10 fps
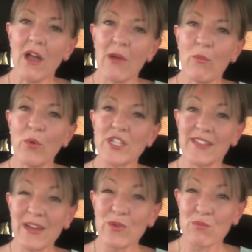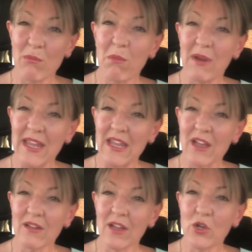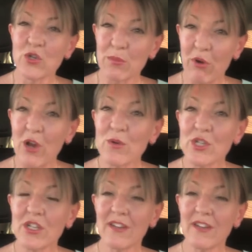which I think was probably a good approach,